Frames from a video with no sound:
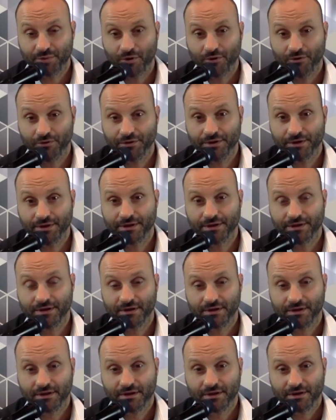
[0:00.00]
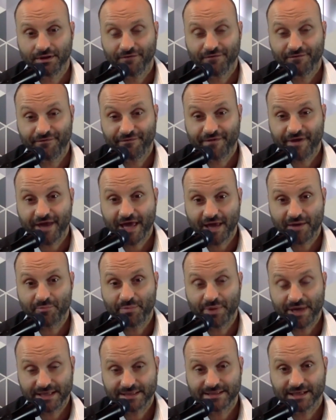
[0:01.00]
bonded, fare
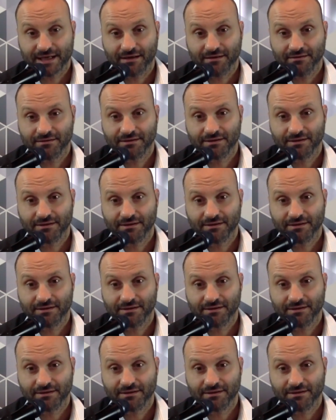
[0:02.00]
better